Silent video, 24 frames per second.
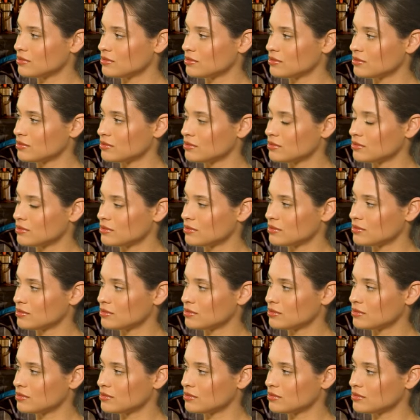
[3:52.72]

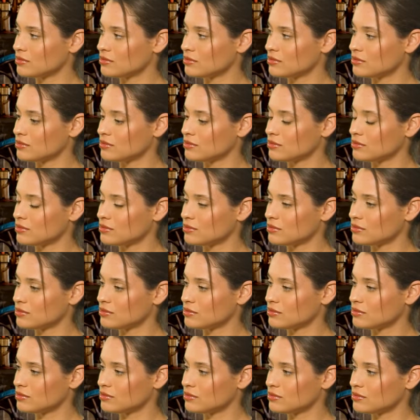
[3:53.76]

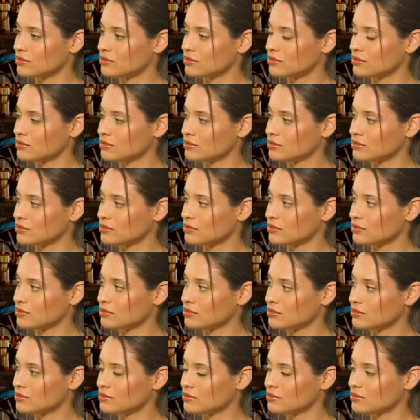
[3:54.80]

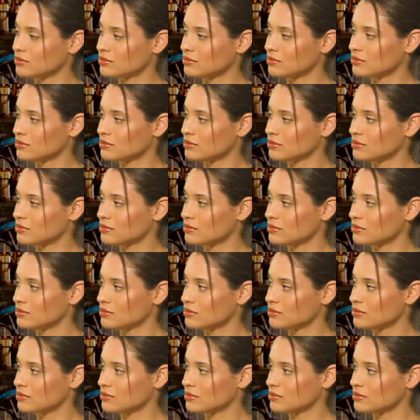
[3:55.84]

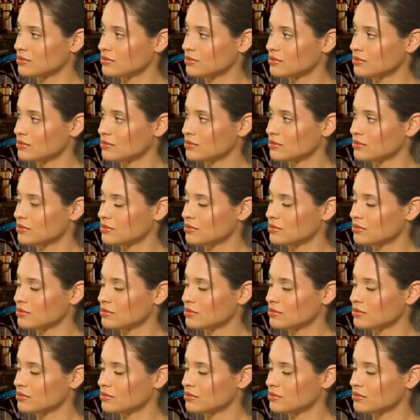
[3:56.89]
(not speaking)